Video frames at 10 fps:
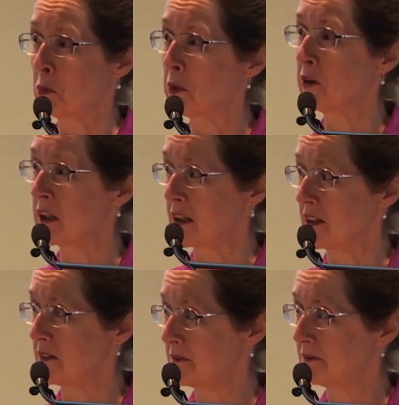body.
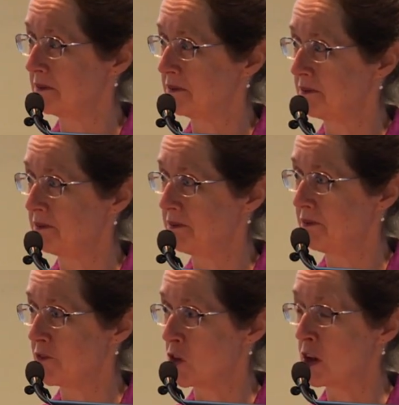
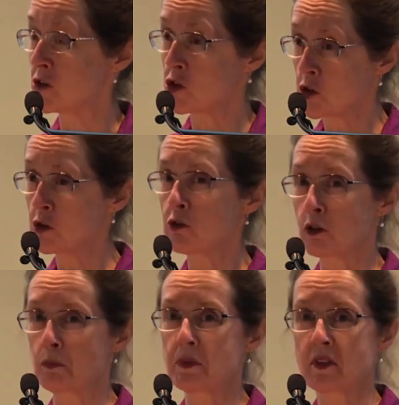So there's two
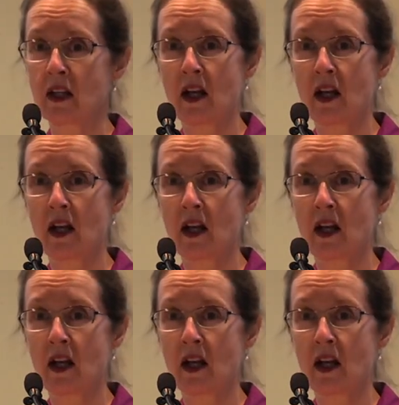groups